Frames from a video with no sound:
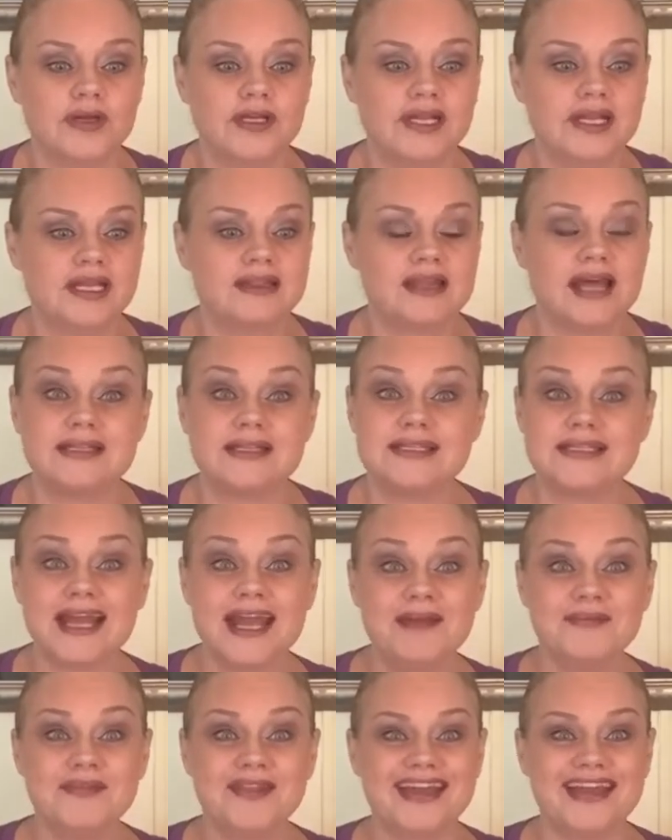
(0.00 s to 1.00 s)
to get that
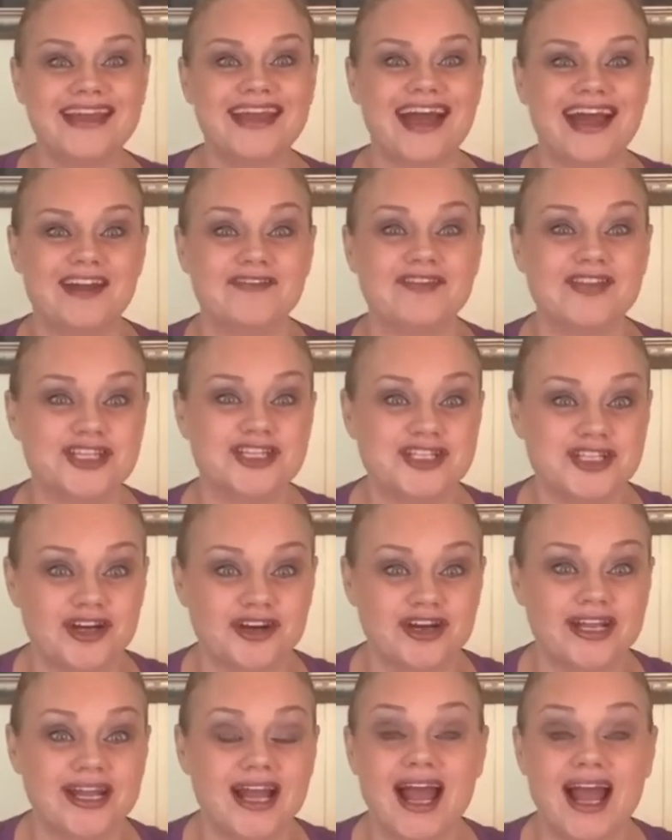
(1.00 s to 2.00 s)
same thing out of this journey.